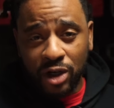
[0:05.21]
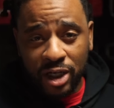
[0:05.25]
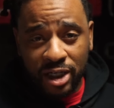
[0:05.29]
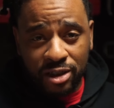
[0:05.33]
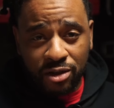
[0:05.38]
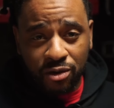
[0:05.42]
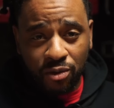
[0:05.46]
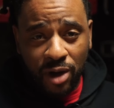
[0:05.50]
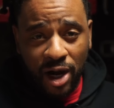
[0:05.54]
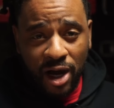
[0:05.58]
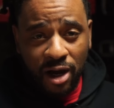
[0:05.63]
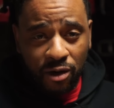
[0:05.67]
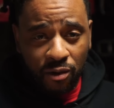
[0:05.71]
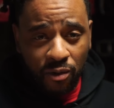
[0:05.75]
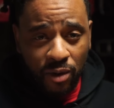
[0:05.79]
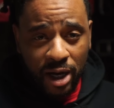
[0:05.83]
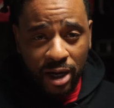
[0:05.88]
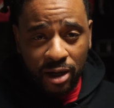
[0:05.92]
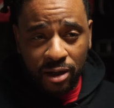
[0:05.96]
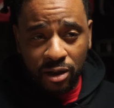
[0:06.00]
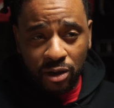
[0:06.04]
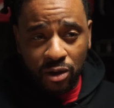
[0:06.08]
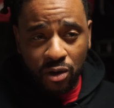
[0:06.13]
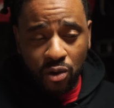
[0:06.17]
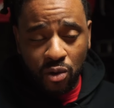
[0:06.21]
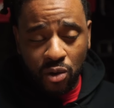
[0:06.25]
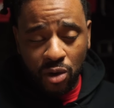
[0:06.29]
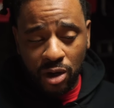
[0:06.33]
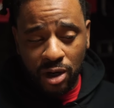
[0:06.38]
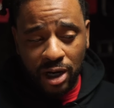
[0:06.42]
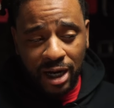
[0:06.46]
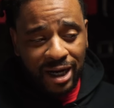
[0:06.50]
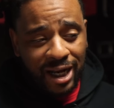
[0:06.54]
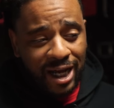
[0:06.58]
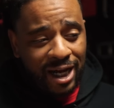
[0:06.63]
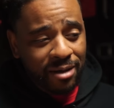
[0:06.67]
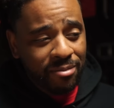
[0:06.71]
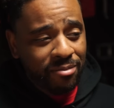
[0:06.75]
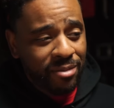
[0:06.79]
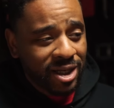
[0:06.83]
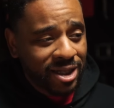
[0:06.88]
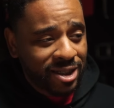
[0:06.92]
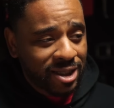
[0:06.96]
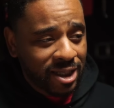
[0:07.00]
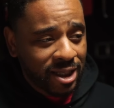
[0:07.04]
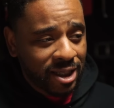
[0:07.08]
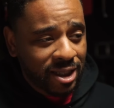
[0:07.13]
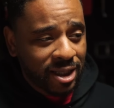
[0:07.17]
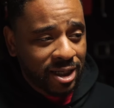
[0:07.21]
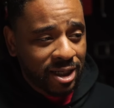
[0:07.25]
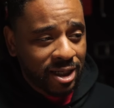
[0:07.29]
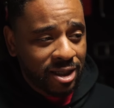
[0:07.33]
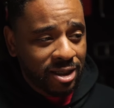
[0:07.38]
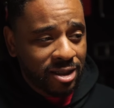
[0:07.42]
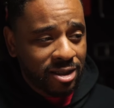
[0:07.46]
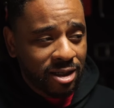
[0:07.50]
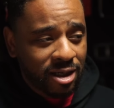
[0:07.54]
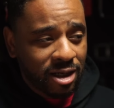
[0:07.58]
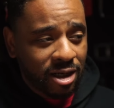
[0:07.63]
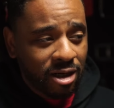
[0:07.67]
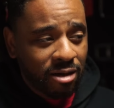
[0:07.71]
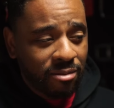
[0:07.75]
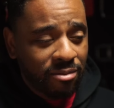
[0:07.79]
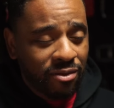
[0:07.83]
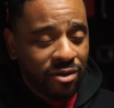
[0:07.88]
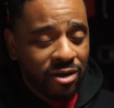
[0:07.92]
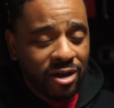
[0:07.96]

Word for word: It's right around the corner. I like mixing things up.